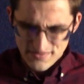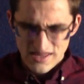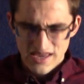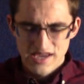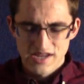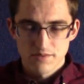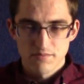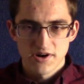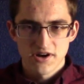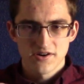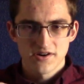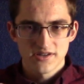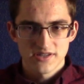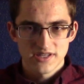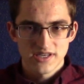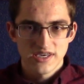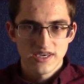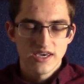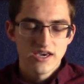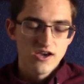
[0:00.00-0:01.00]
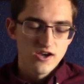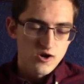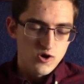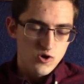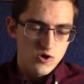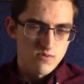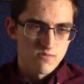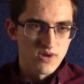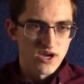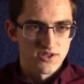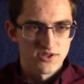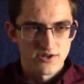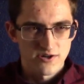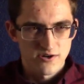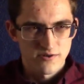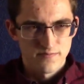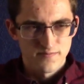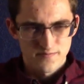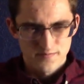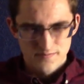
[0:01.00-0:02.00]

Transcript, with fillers: and apparently her mother